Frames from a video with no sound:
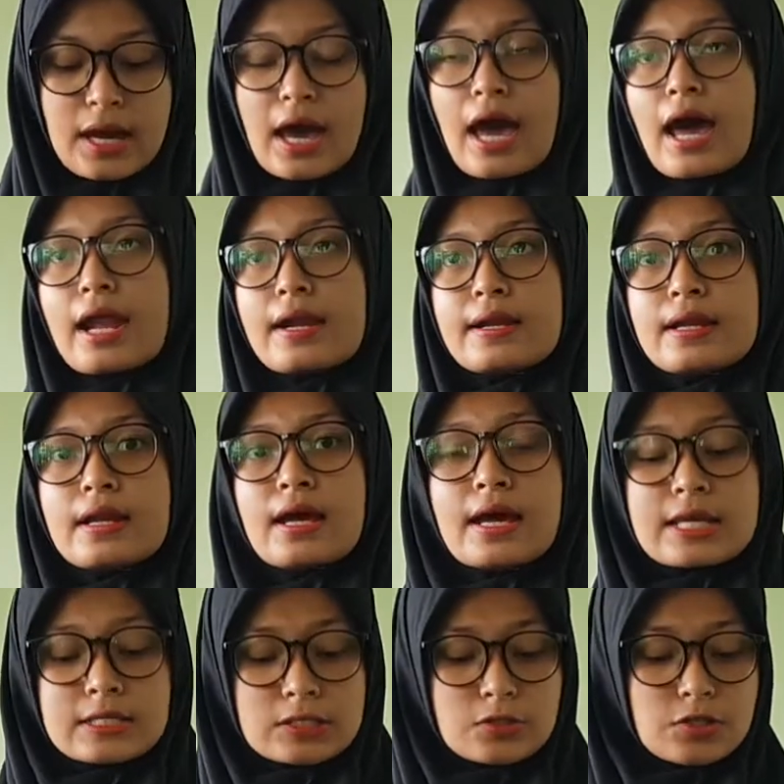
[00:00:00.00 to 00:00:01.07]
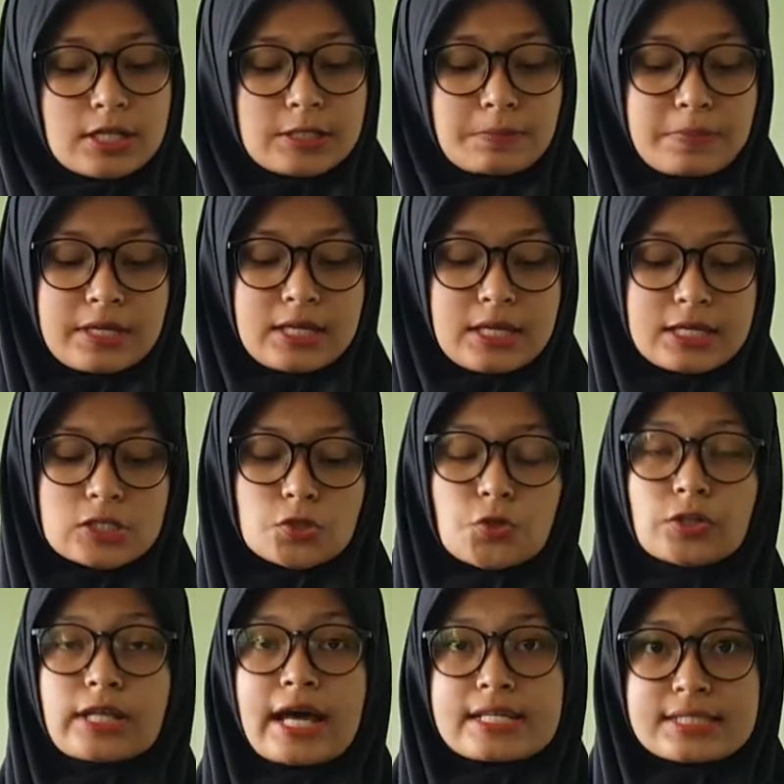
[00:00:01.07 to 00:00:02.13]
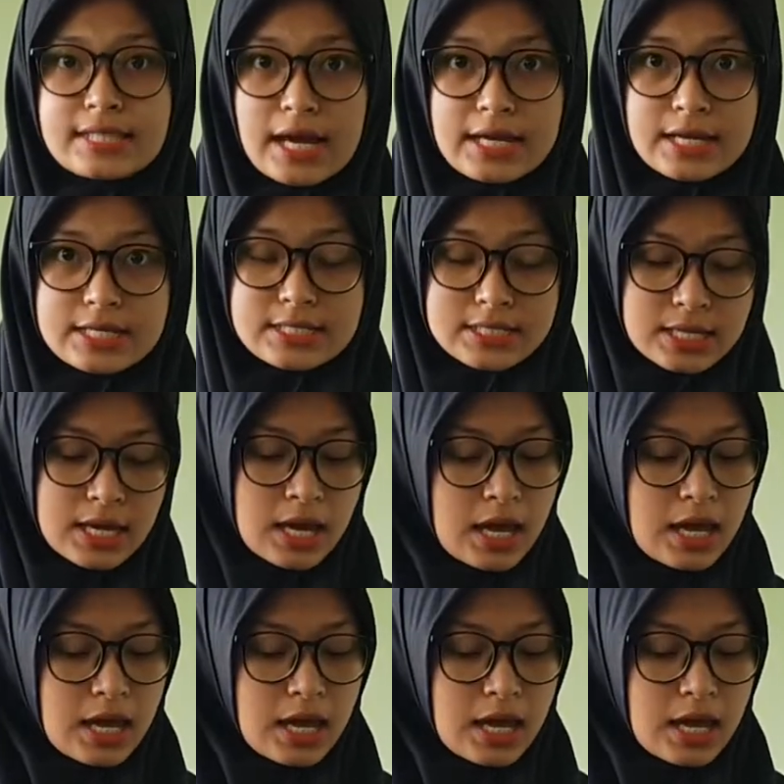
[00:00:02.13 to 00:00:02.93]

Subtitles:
and student B is good at science.